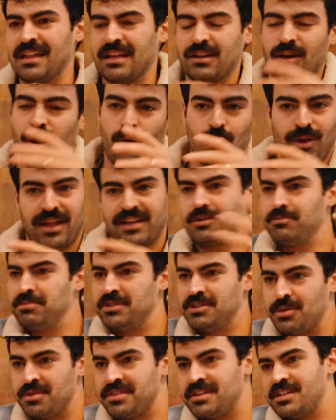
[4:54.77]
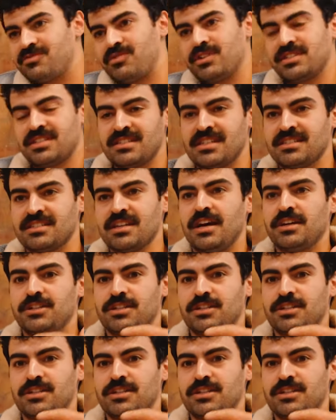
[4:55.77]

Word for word: Like, oh, well, I could be doing this versus this.